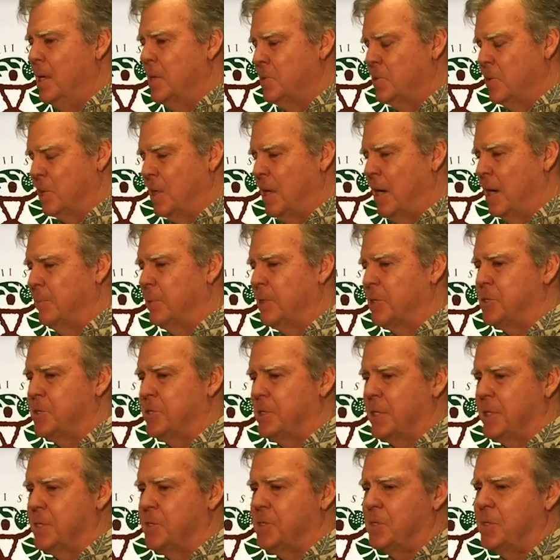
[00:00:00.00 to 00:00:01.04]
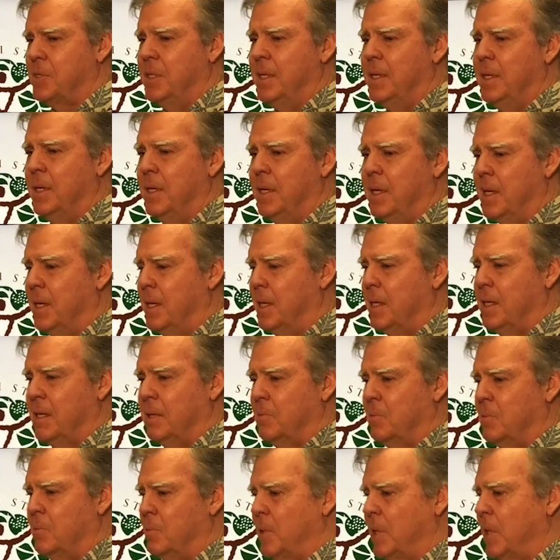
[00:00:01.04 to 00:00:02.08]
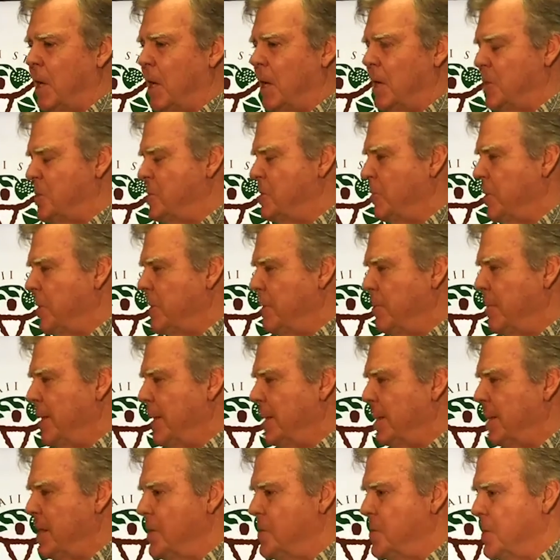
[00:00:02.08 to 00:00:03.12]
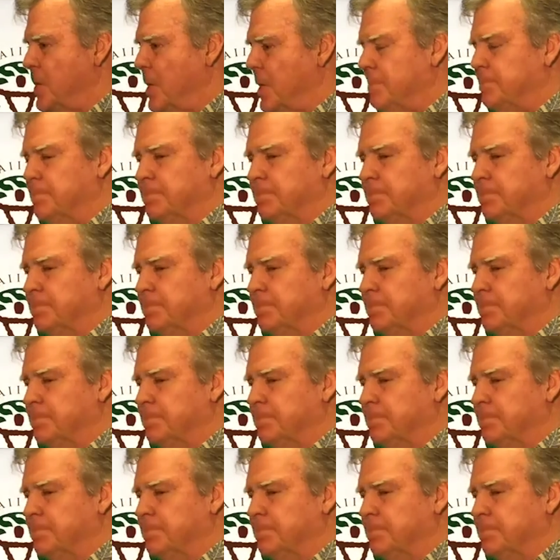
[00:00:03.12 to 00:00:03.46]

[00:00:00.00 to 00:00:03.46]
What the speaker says: accomplish this regardless of what the mandates are.